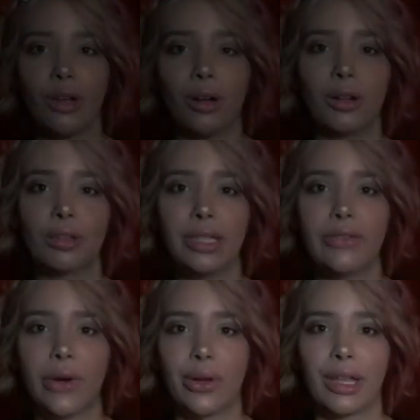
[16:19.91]
Early
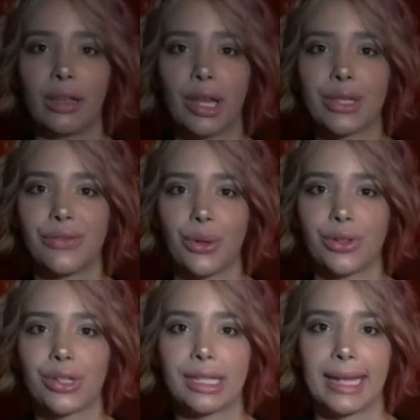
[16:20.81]
voting allows
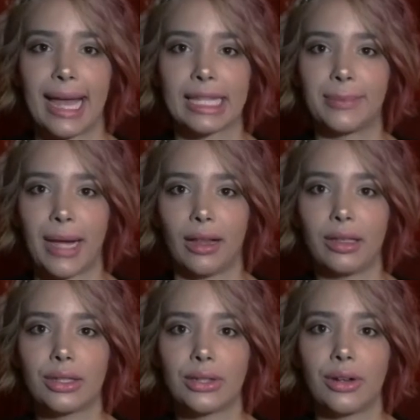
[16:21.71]
voters to cast
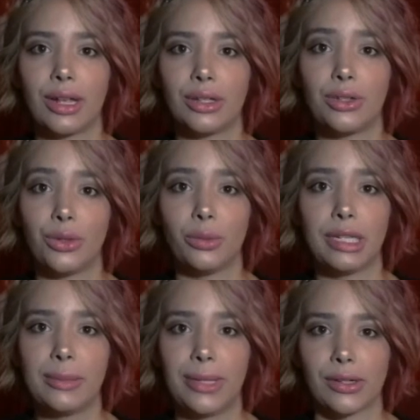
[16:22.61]
ballots during a
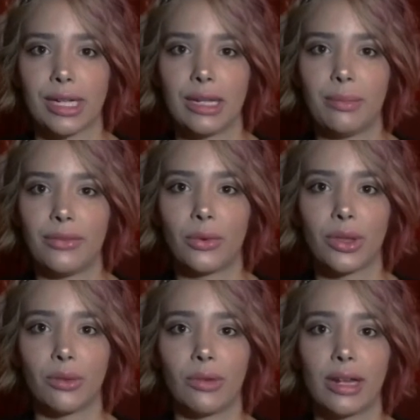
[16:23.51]
2-week period before the
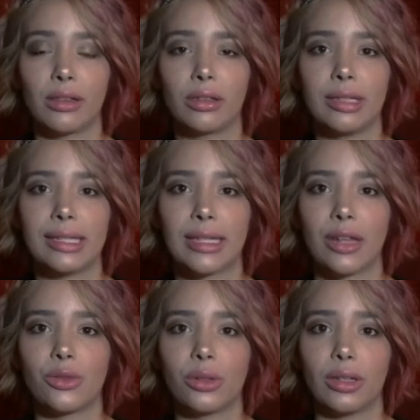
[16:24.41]
regularly
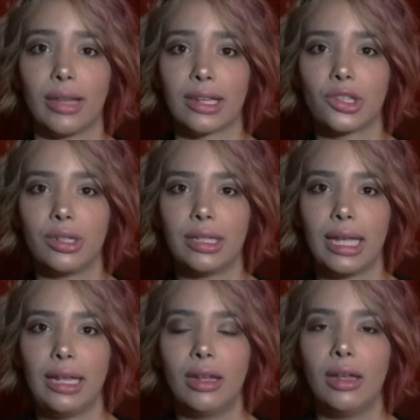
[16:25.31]
scheduled election
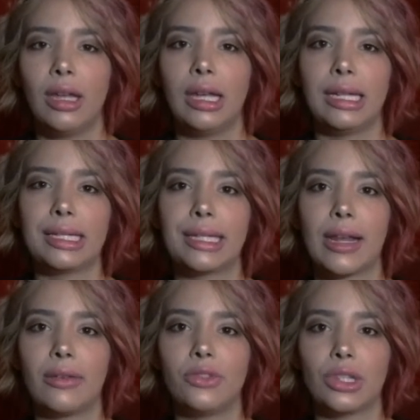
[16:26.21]
date, instead
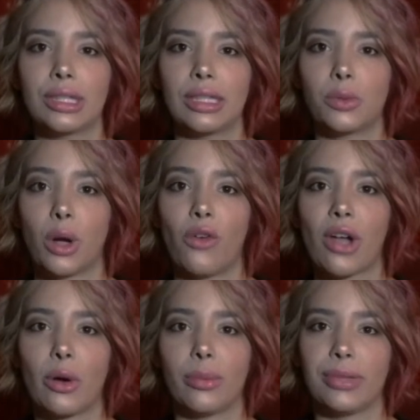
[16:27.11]
of just the
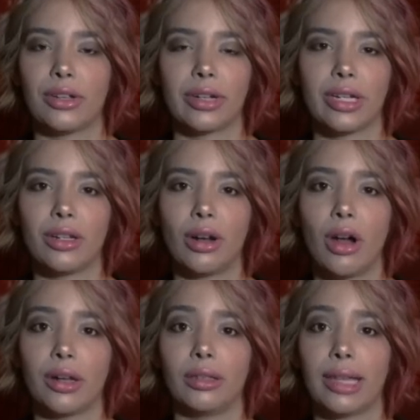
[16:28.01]
12-hour period
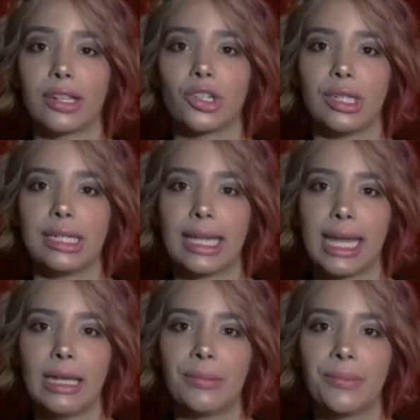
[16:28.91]
on election
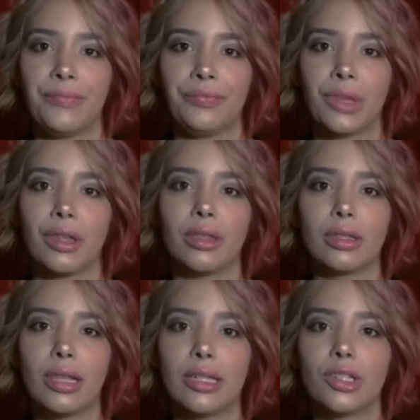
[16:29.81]
day. The
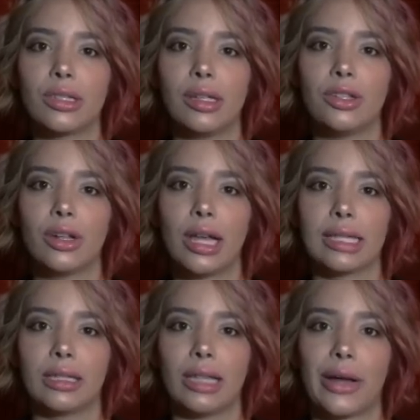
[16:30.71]
legislature has
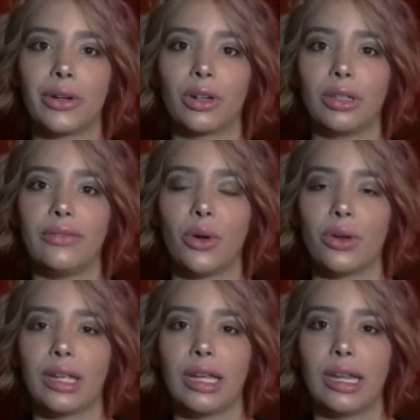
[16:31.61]
allowed early
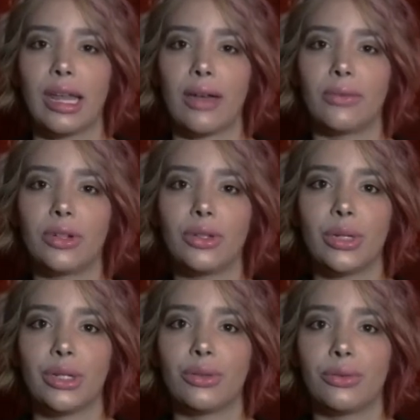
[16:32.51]
voting in an effort to
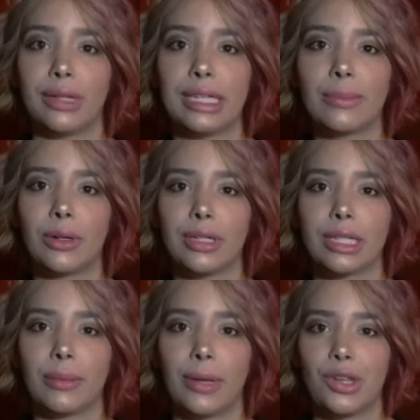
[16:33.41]
increase
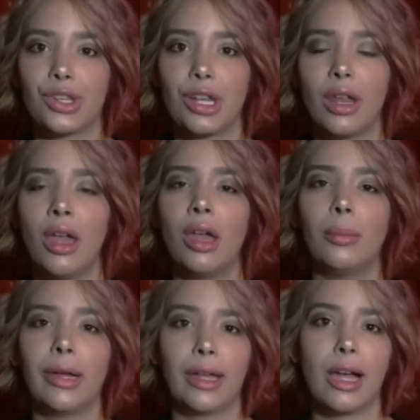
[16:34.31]
participation
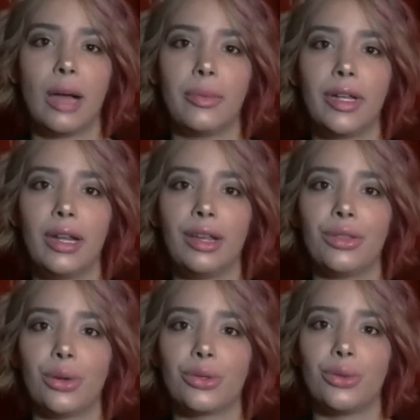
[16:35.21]
by accommodating
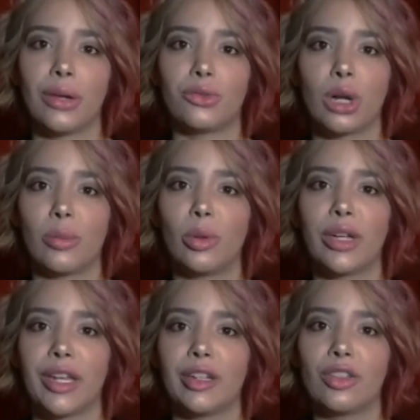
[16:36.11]
those who have trouble
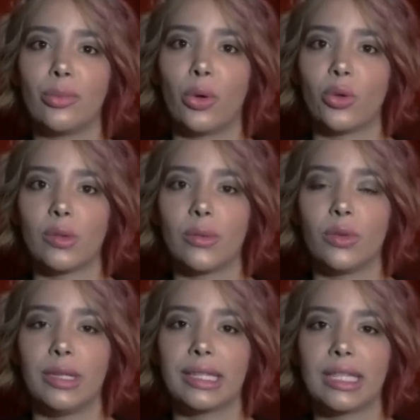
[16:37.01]
getting to the polls
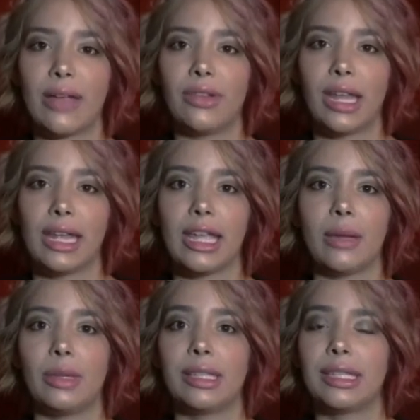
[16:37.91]
between 7 a.m.
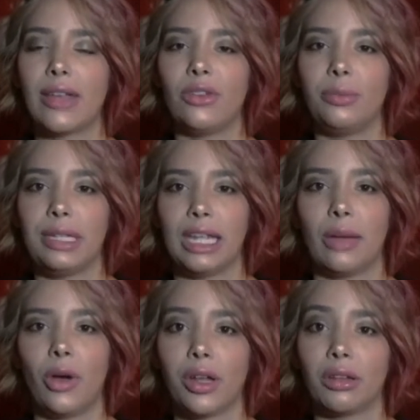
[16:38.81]
and 7
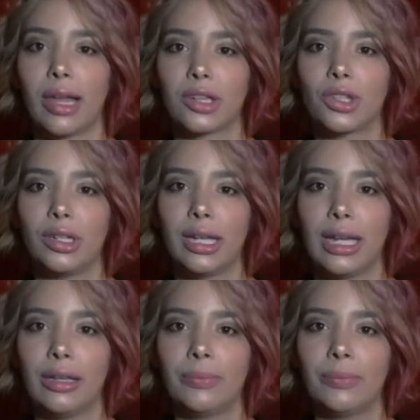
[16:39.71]
p.m. on election day.